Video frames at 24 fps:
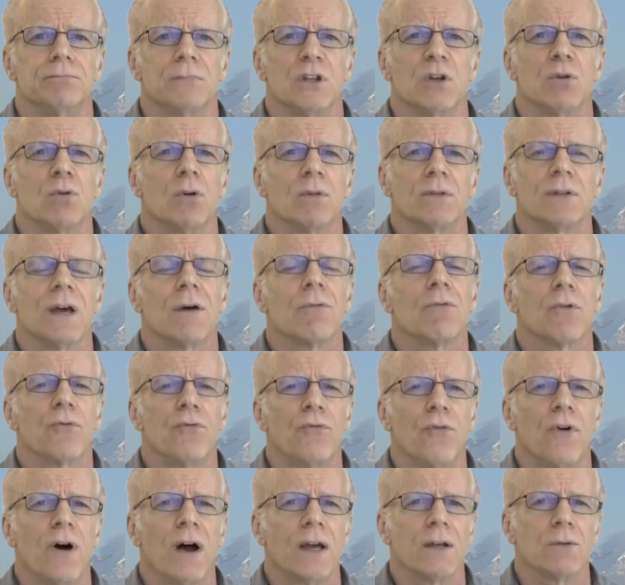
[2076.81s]
You will never
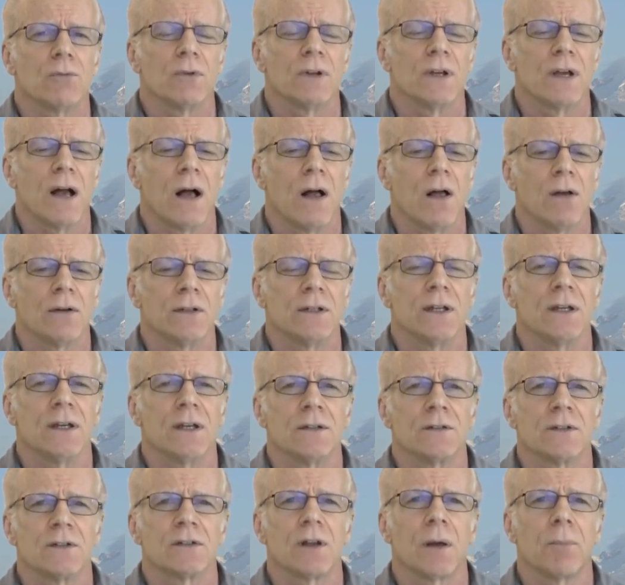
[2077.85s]
find reality
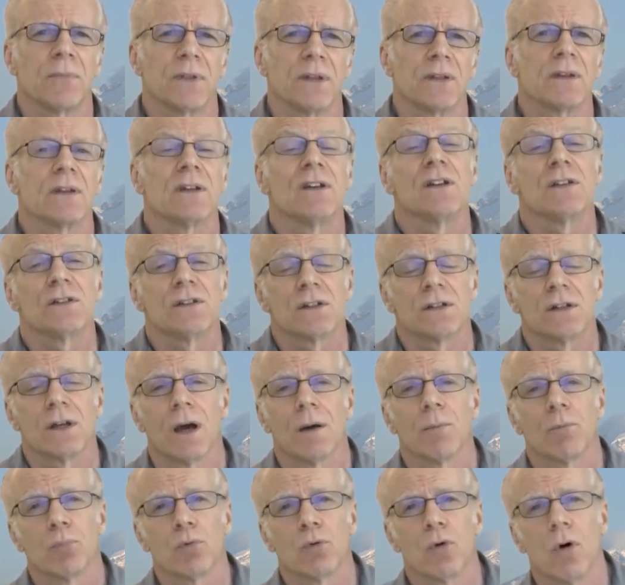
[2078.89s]
in something that is
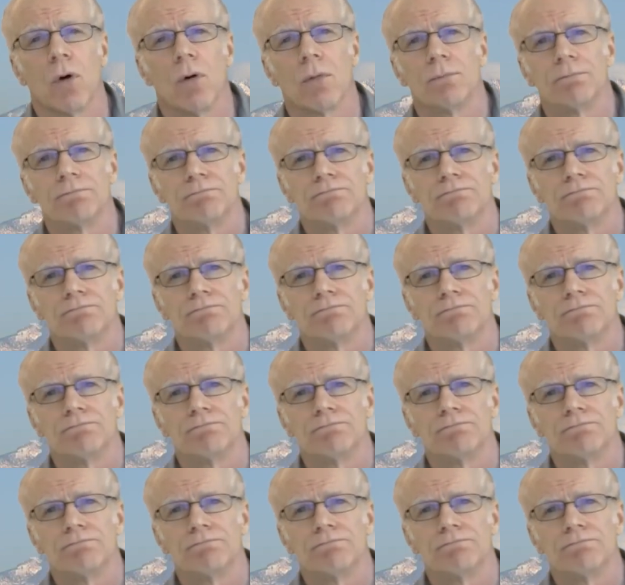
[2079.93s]
temporal